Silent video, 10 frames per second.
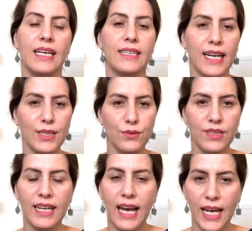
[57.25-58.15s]
that you
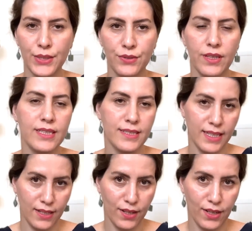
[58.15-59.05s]
can actually
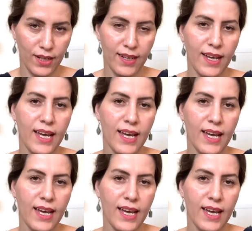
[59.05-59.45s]
sell online?